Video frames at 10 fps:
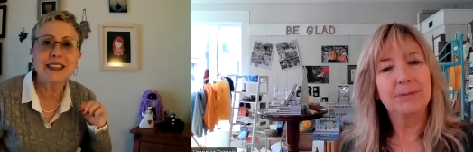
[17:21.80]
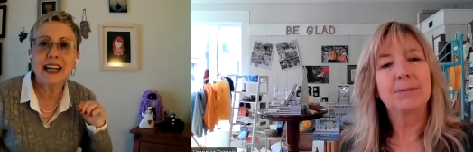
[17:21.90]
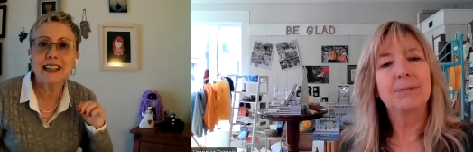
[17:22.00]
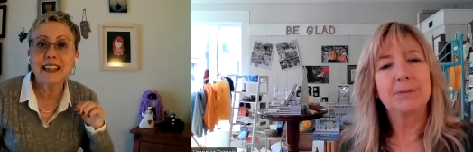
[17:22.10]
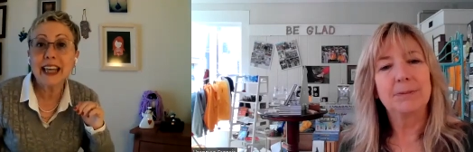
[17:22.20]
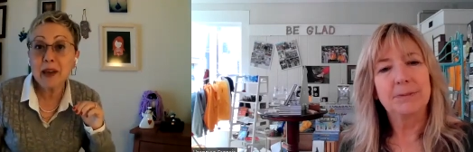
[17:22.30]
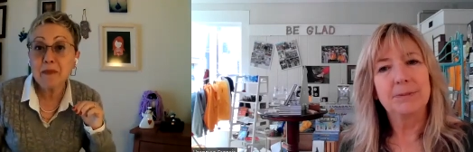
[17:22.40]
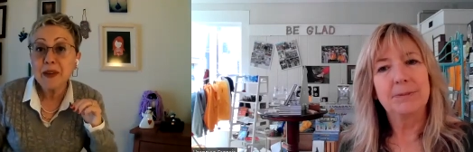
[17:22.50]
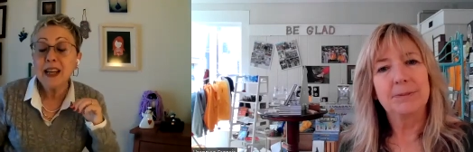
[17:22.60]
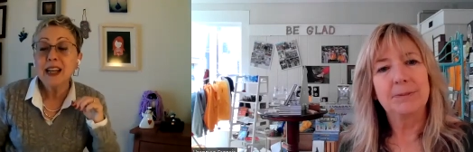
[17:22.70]
Speaker 1: the glad
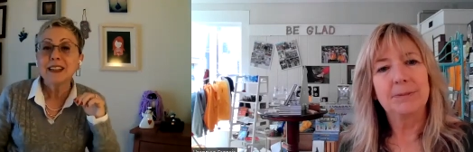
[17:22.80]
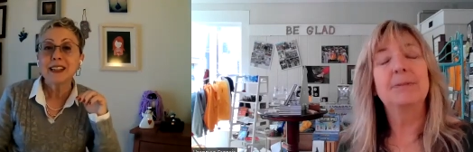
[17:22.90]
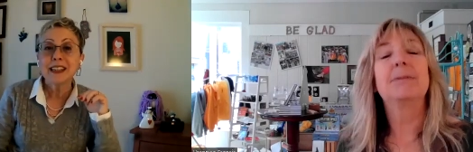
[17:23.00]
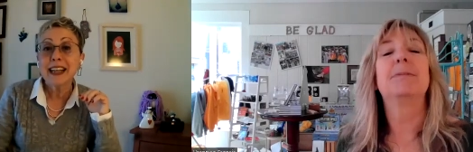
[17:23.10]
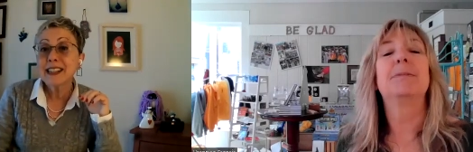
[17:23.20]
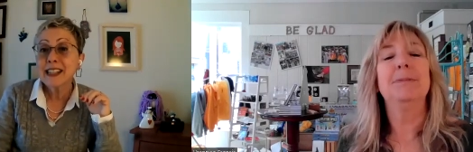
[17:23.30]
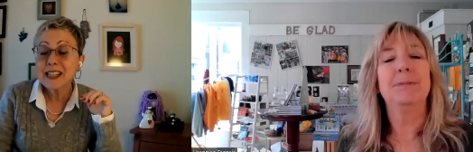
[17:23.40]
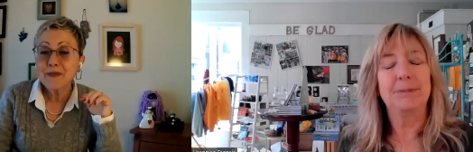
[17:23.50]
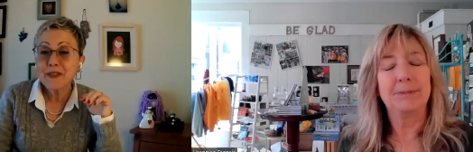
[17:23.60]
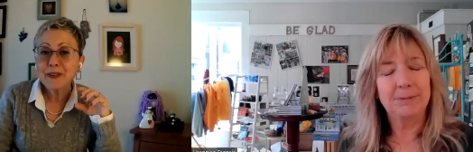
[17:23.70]
game mm-hmm. that
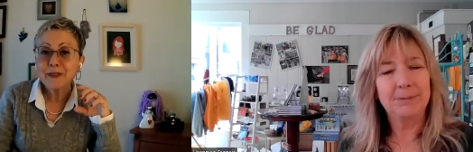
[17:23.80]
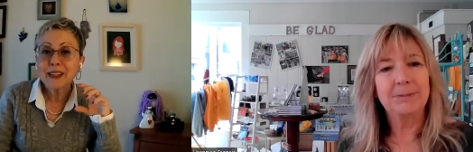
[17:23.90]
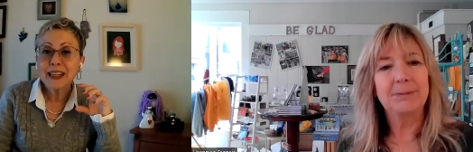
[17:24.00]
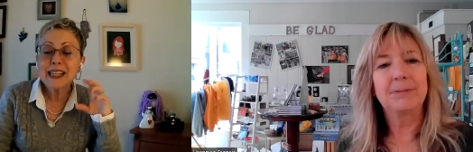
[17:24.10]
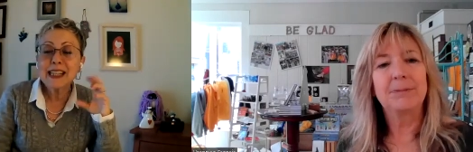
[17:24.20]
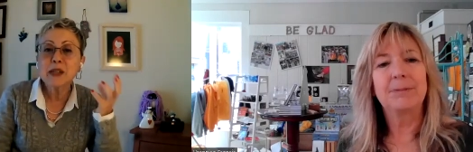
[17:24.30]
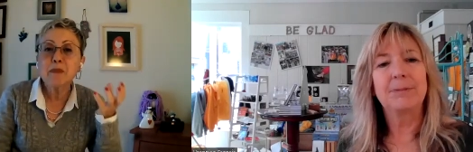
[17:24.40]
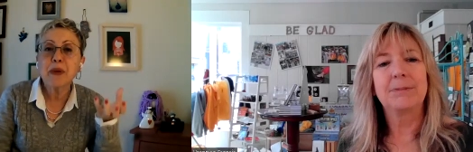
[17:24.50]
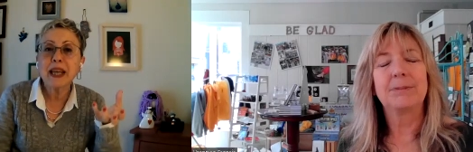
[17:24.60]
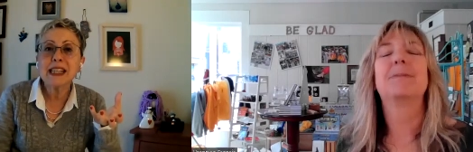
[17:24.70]
is the, that is
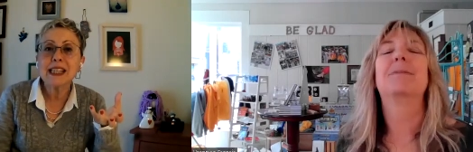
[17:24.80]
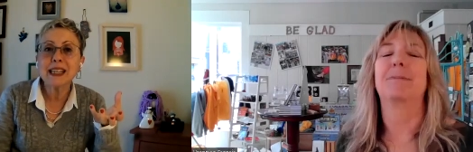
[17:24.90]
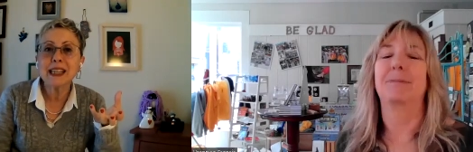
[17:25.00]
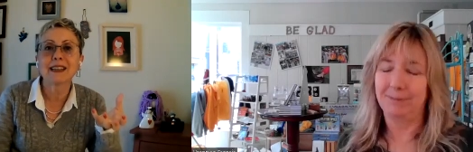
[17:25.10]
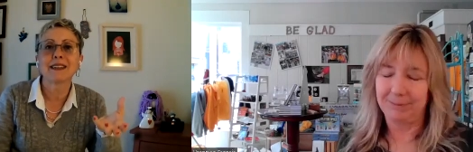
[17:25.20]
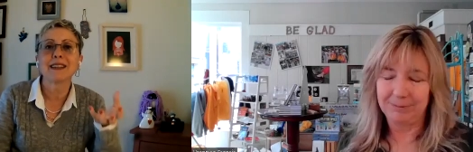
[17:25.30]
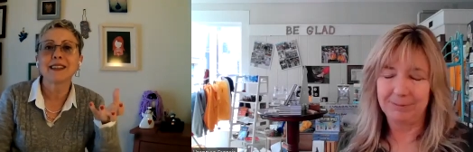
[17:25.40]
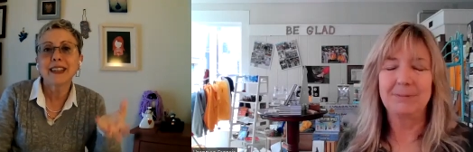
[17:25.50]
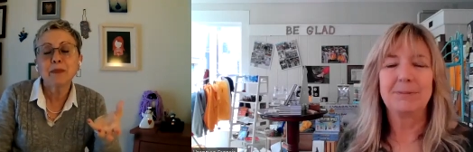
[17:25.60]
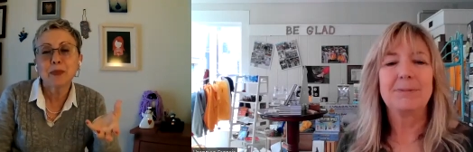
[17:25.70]
the basic
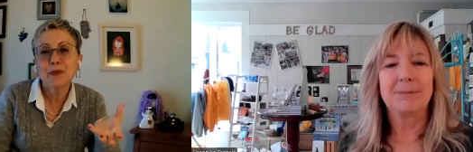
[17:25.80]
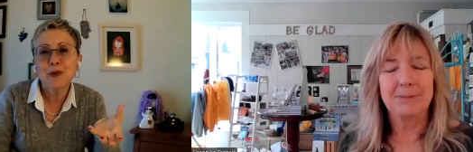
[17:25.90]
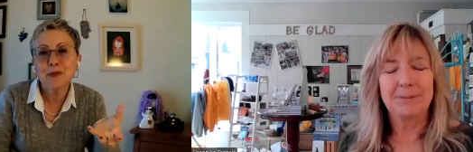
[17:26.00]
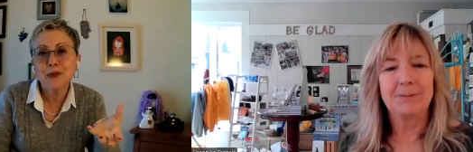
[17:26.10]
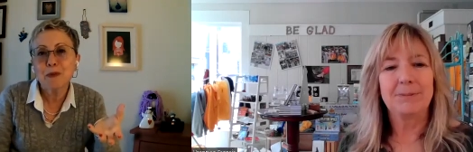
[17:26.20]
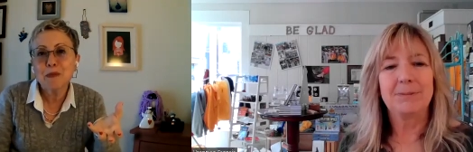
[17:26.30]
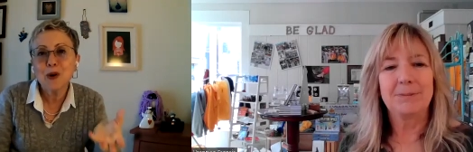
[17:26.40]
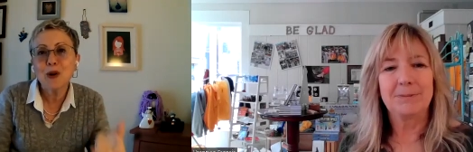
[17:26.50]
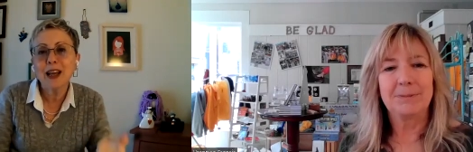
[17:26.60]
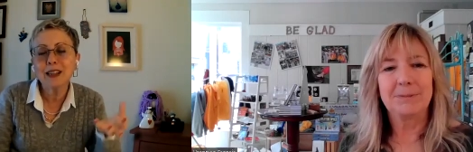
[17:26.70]
tip for, from
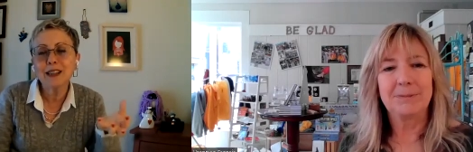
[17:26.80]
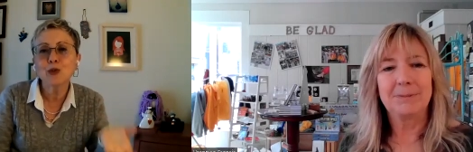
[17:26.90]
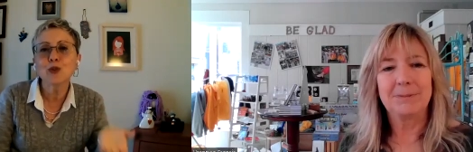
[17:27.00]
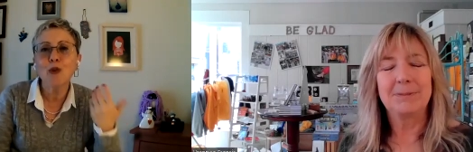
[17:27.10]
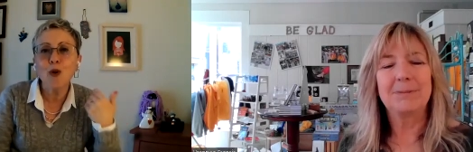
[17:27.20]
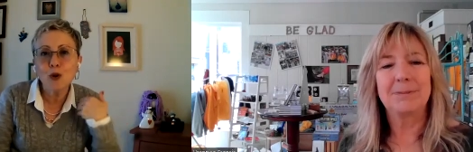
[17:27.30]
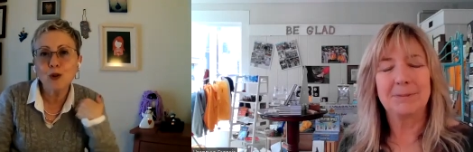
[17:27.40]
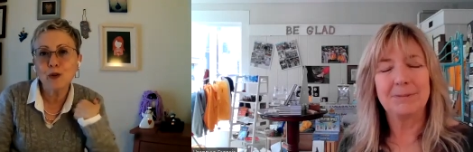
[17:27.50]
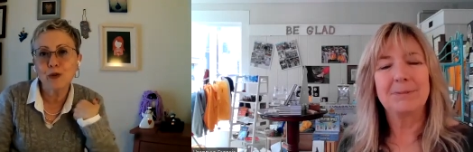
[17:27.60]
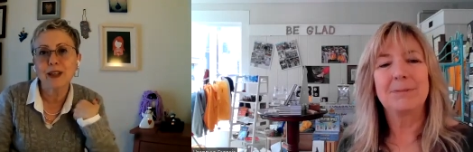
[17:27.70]
pollyanna to
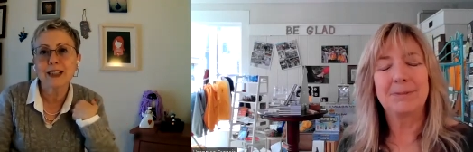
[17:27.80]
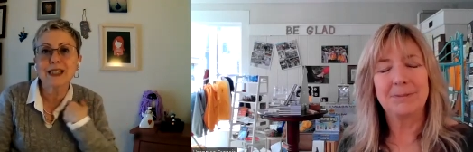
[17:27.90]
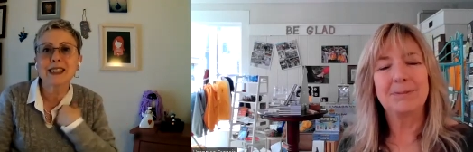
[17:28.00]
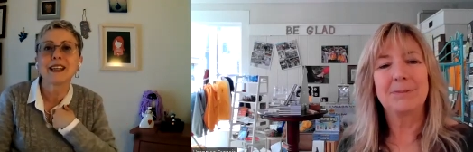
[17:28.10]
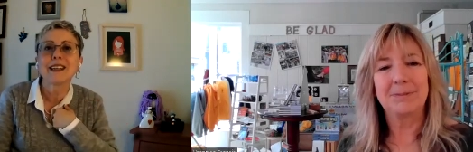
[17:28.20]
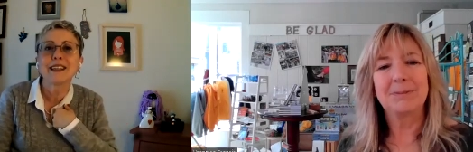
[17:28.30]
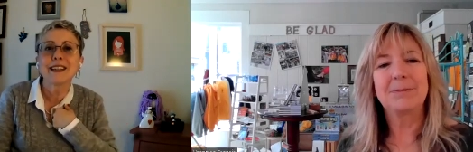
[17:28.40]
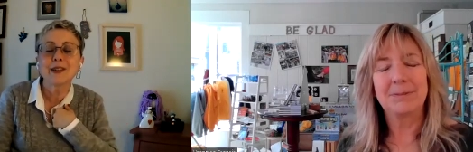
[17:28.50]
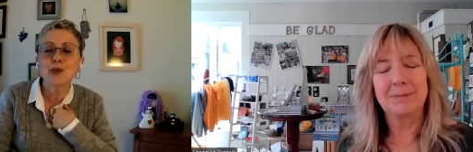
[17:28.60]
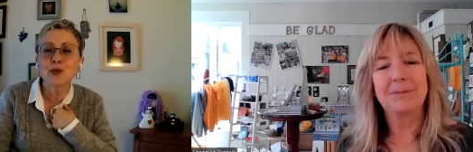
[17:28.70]
all of us
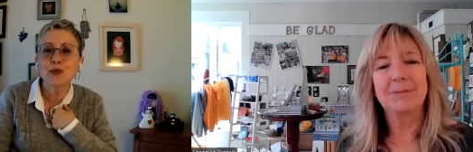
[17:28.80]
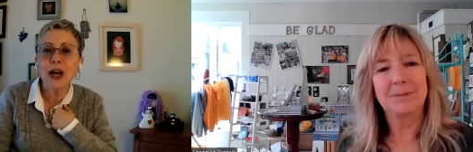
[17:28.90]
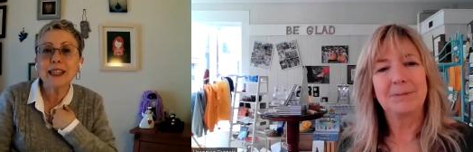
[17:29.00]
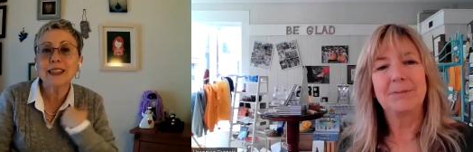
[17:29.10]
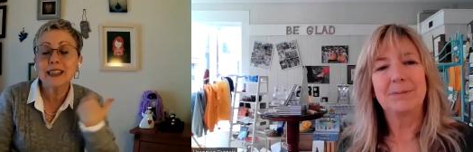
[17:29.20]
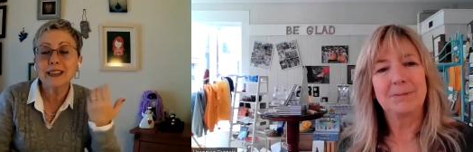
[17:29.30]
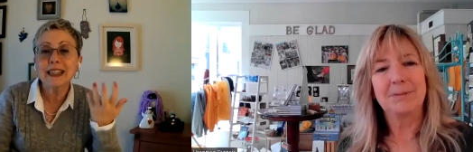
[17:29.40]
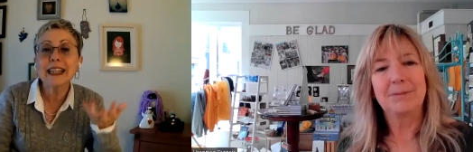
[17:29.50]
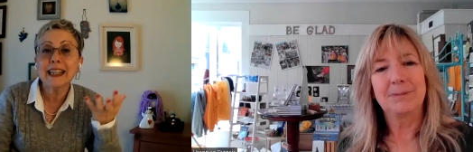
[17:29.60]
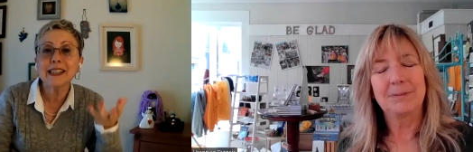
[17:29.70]
uh, to find
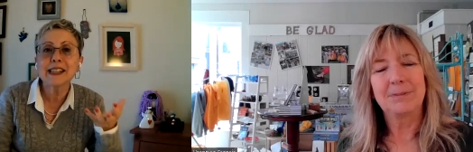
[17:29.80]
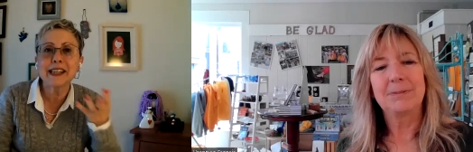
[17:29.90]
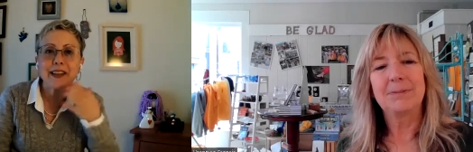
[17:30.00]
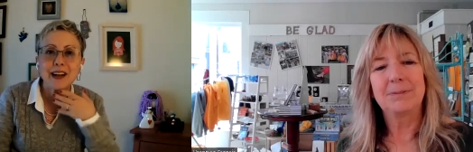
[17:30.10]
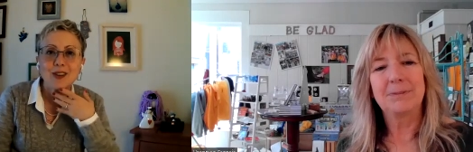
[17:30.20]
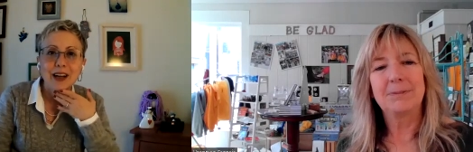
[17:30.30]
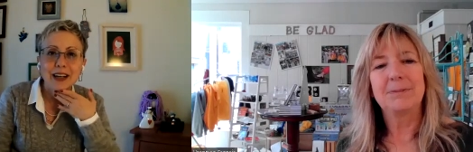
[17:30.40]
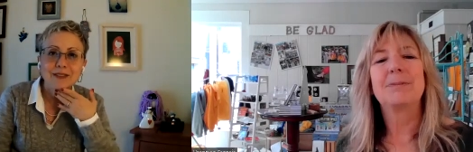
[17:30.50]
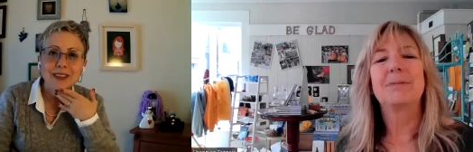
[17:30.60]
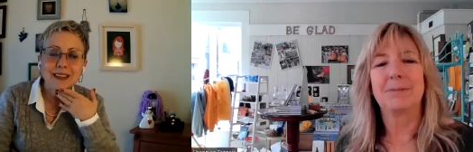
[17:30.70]
gladness in our
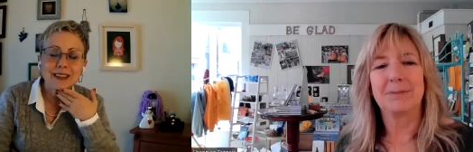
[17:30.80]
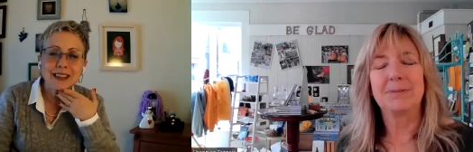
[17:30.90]
lives.